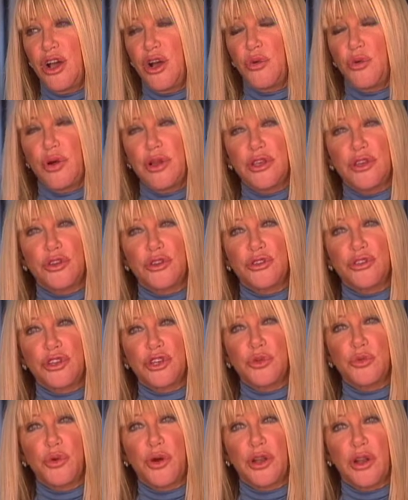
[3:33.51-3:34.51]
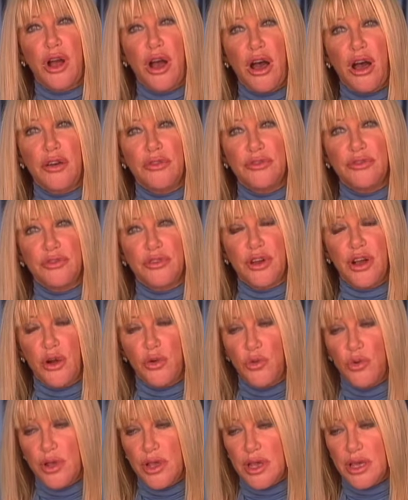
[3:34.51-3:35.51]
Well, you can turn one off
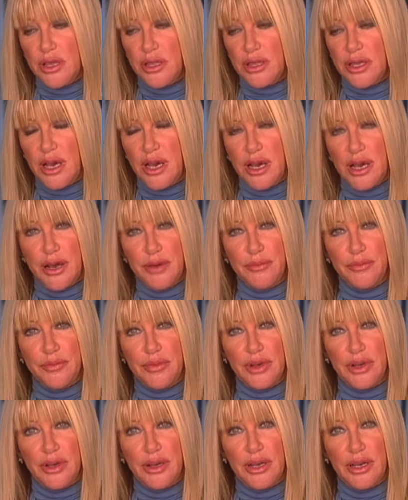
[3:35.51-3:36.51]
with um,